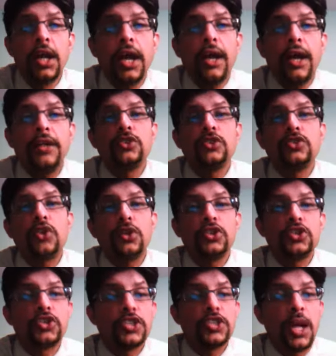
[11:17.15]
And he saw
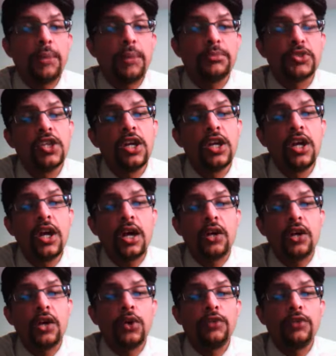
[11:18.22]
his stumps
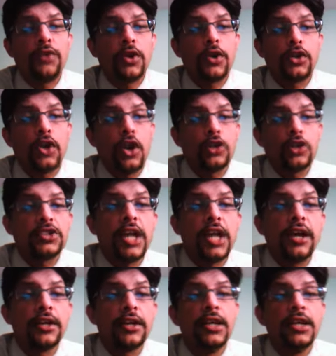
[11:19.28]
going for a toss
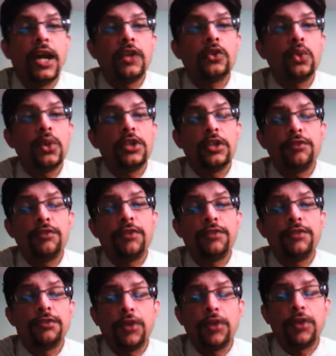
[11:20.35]
there. And
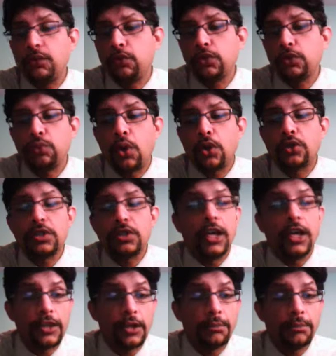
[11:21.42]
250 for 8 was what
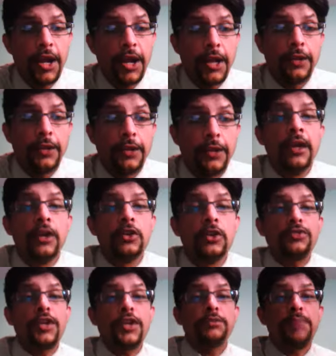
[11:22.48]
England made. Now,
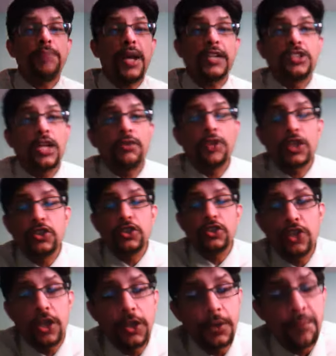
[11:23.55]
as far as Pakistan were
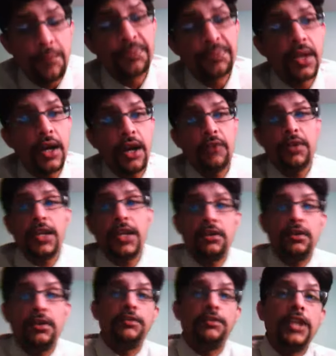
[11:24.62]
concerned, in
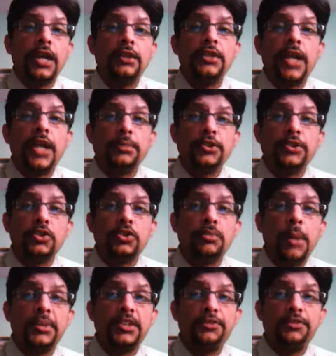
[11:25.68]
the absence of
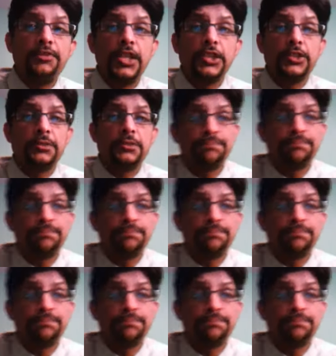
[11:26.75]
Mohammad Hafeez,